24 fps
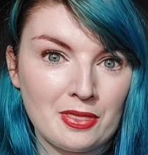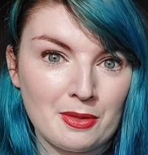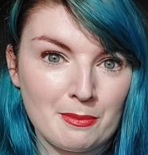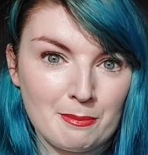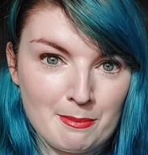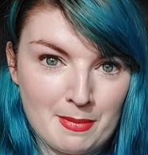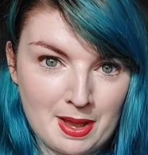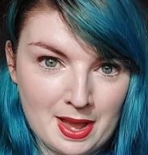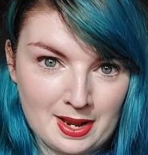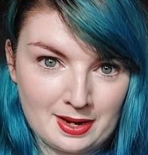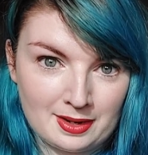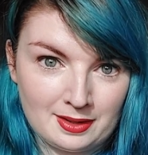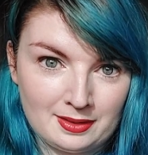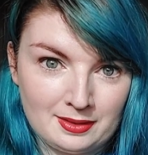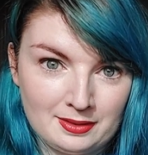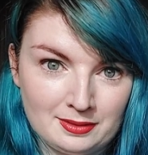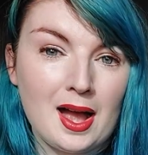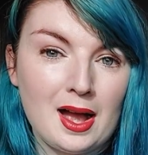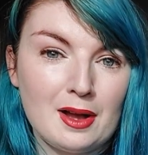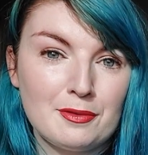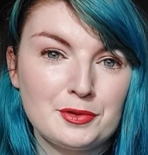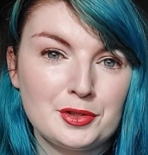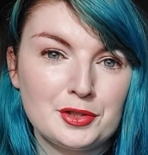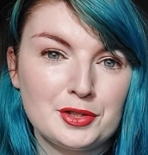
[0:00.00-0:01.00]
the men,
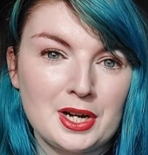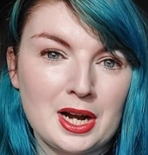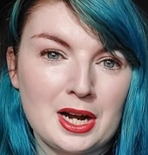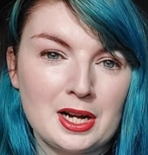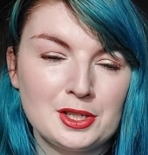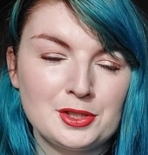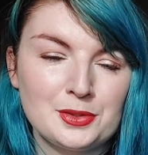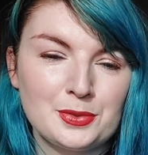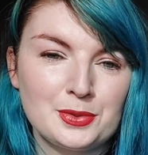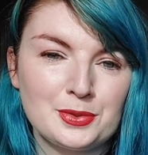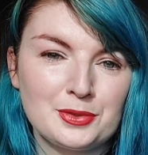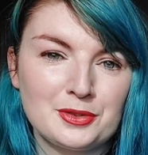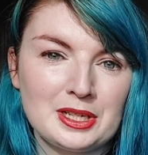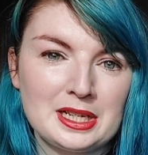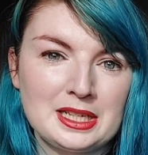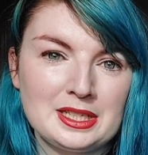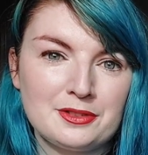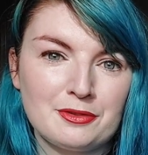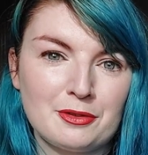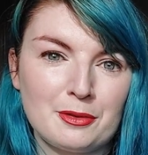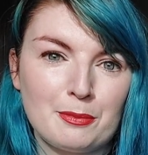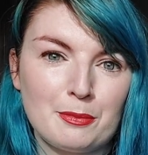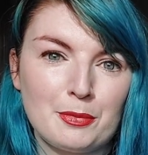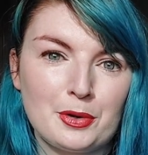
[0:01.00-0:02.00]
after Charles was
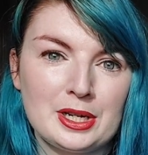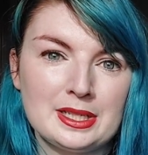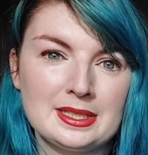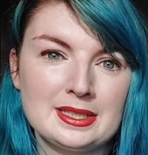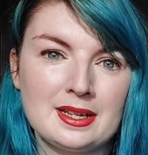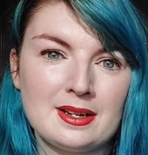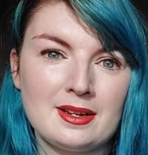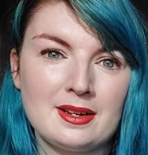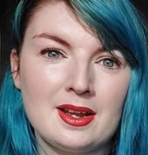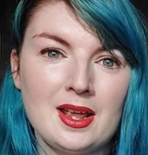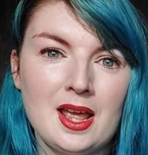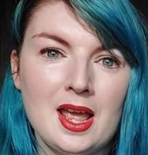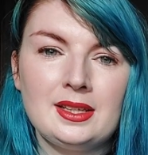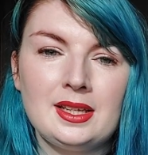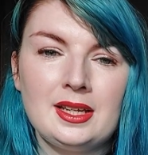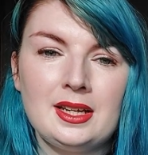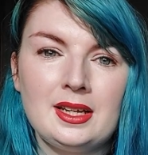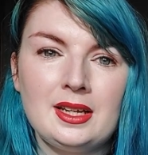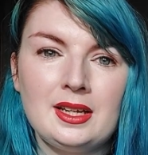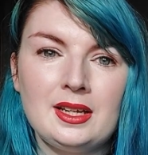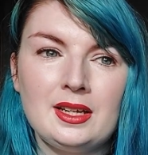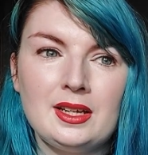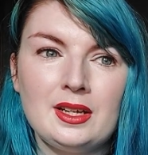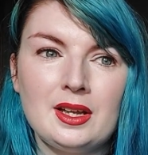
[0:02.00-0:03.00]
released from prison,
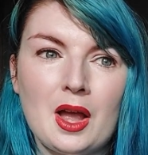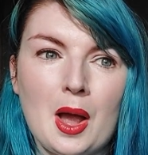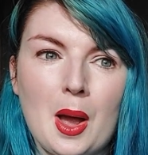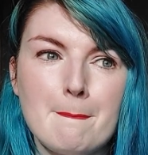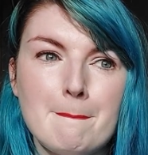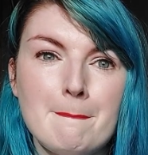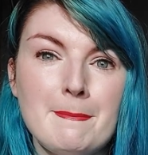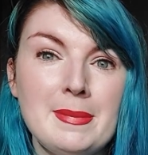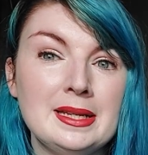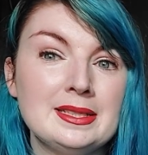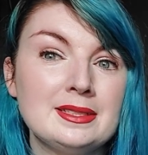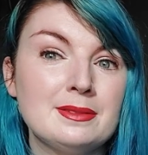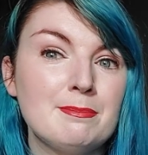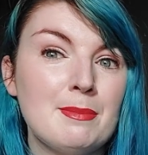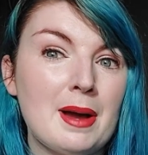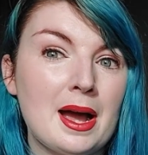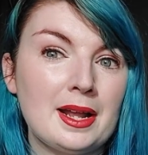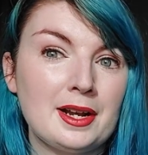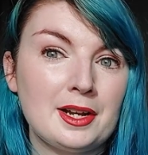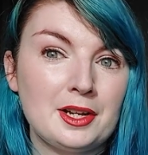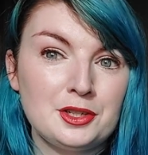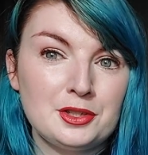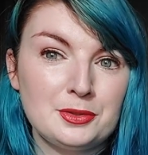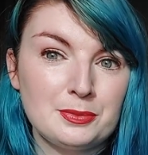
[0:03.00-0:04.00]
the
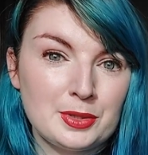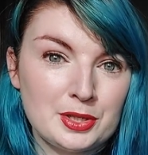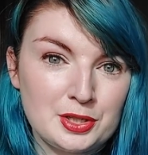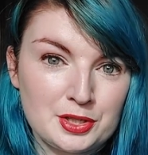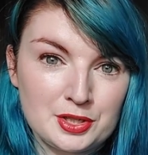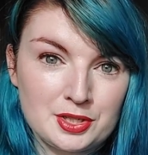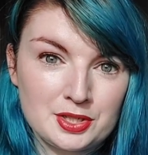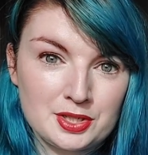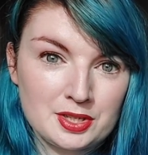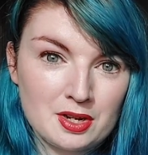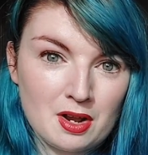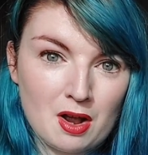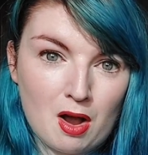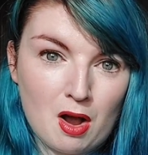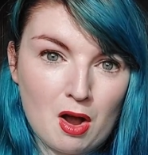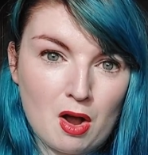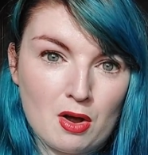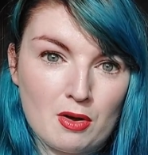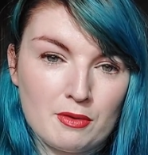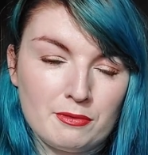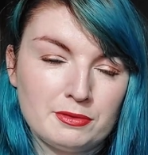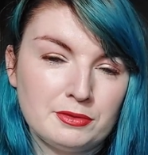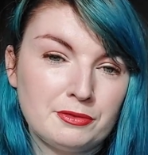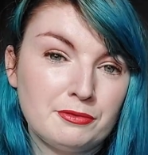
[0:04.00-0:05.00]
mismanagement
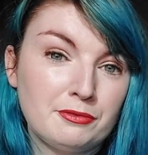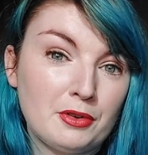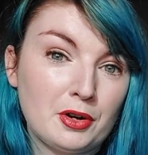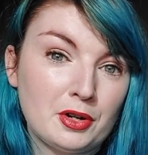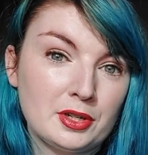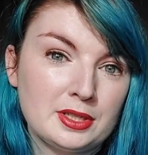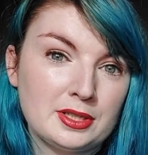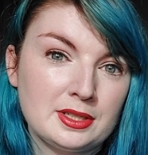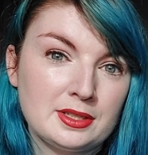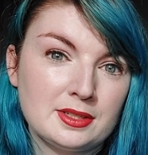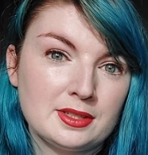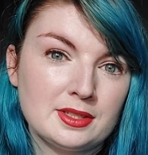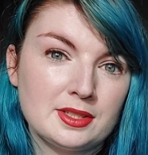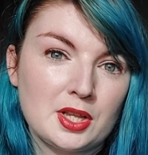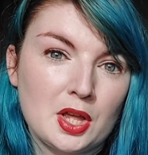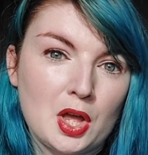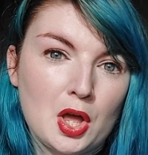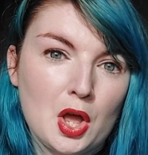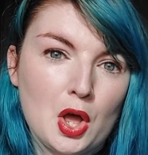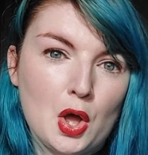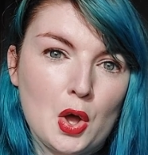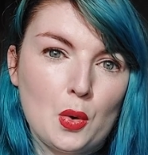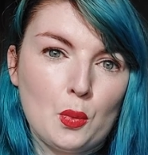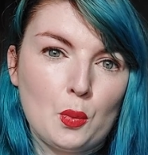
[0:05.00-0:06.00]
of funds
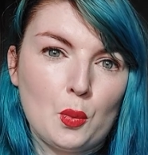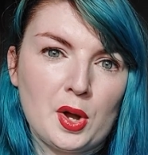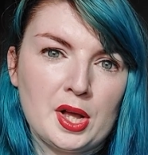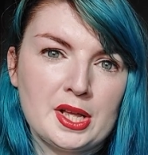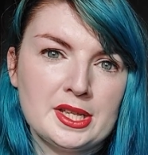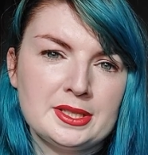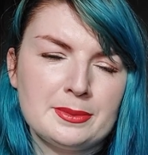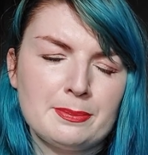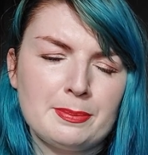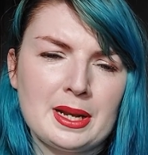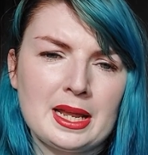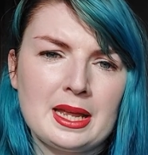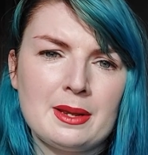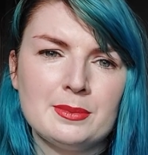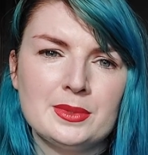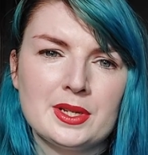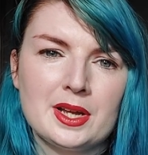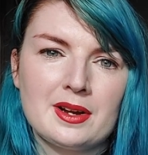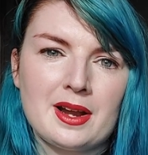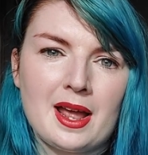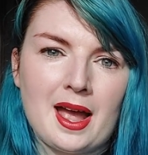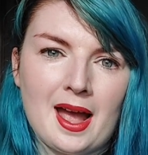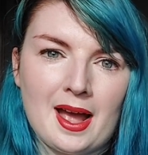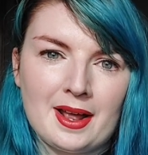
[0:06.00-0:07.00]
was blamed
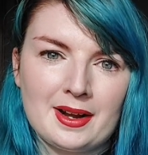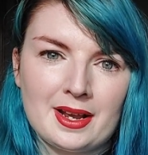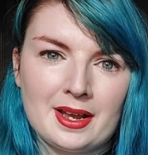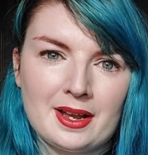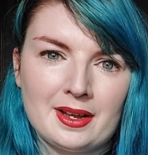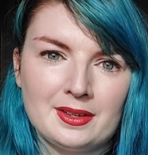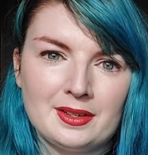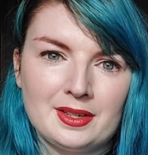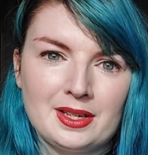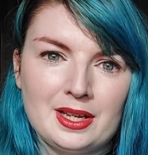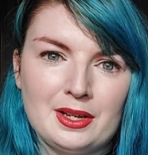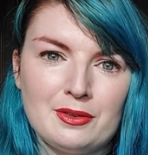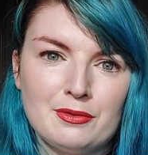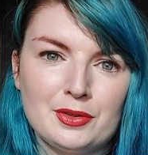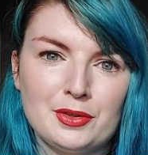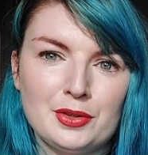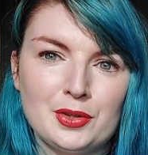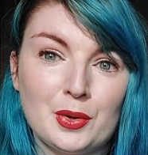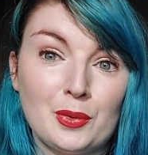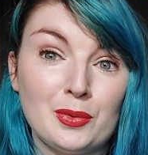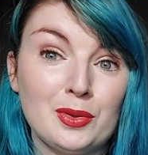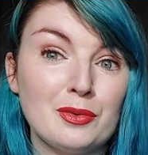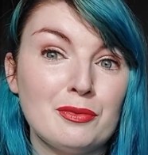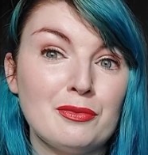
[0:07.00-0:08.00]
on Anna, even
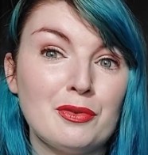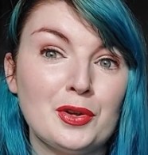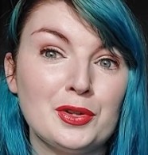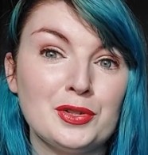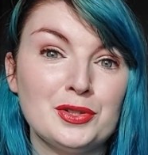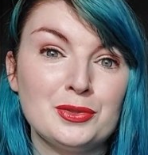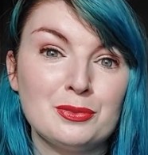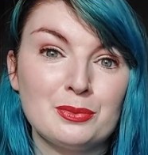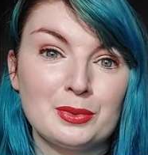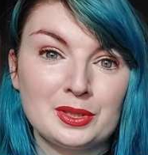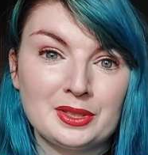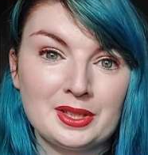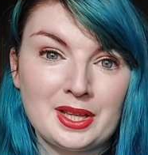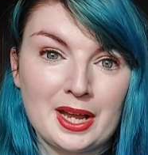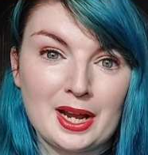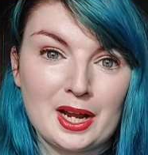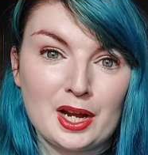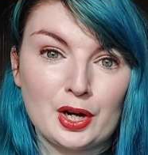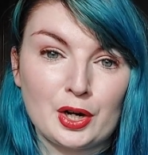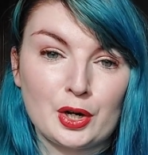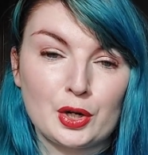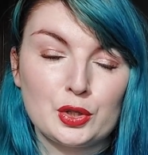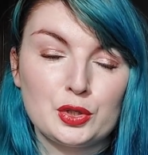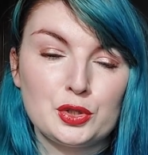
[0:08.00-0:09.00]
though the funds were
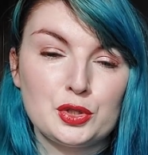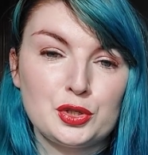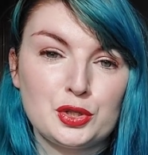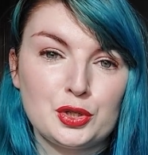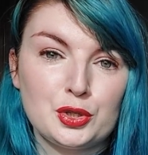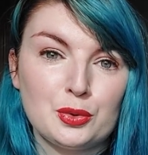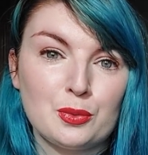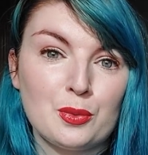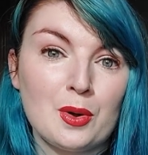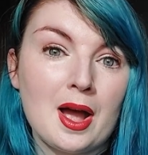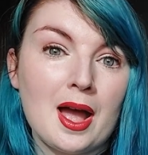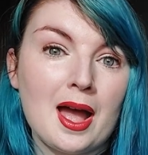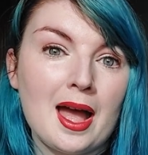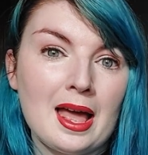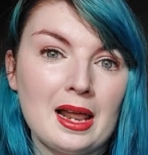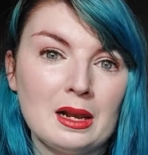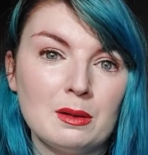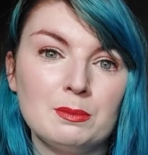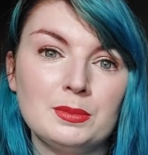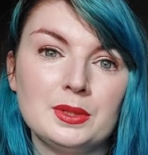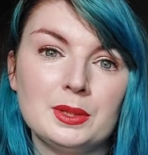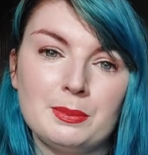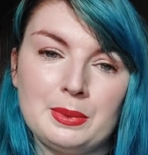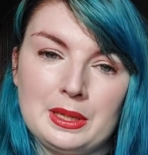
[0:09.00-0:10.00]
there to
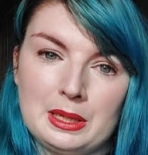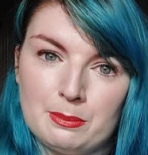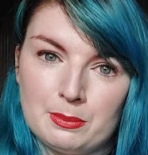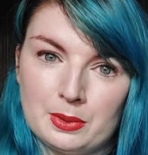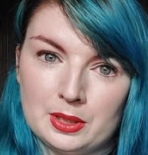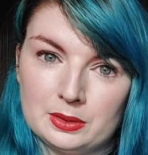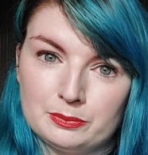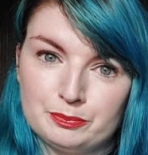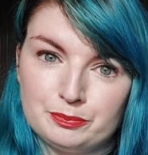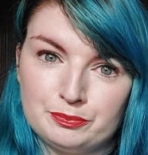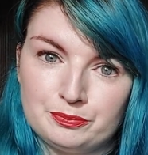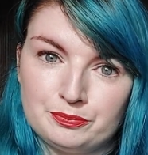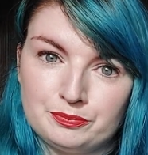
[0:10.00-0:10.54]
help the people.